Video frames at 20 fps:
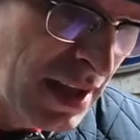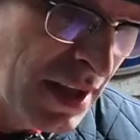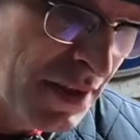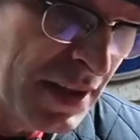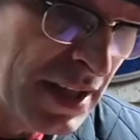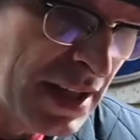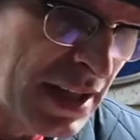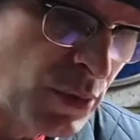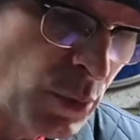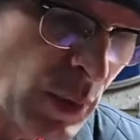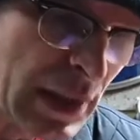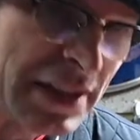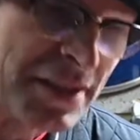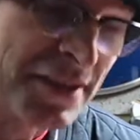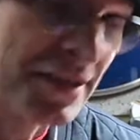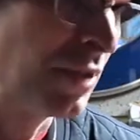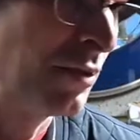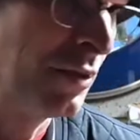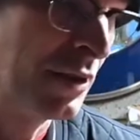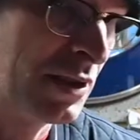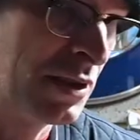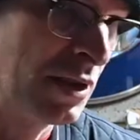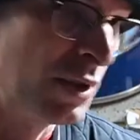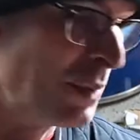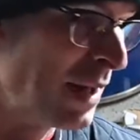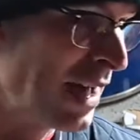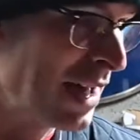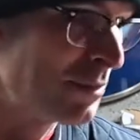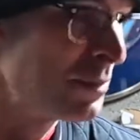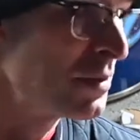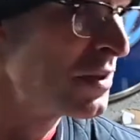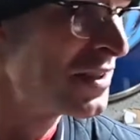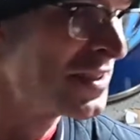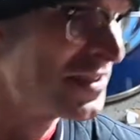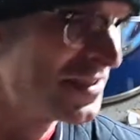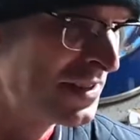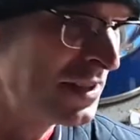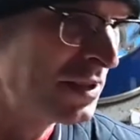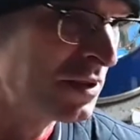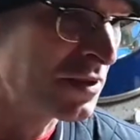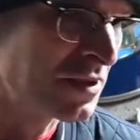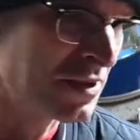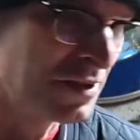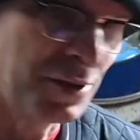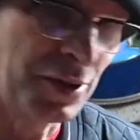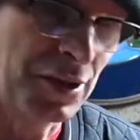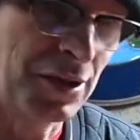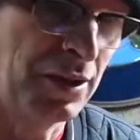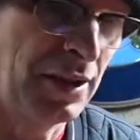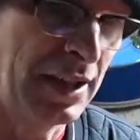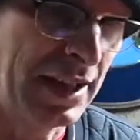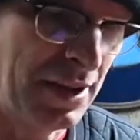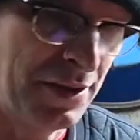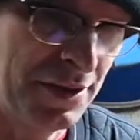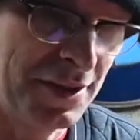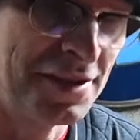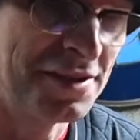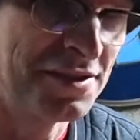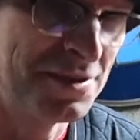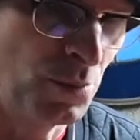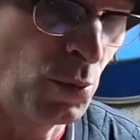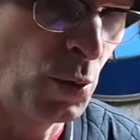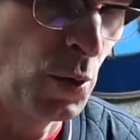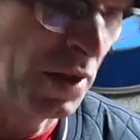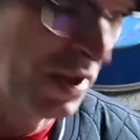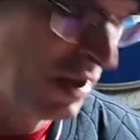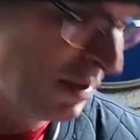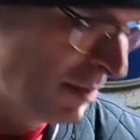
The inner wings don't look too bad, but the sills look like there's some work to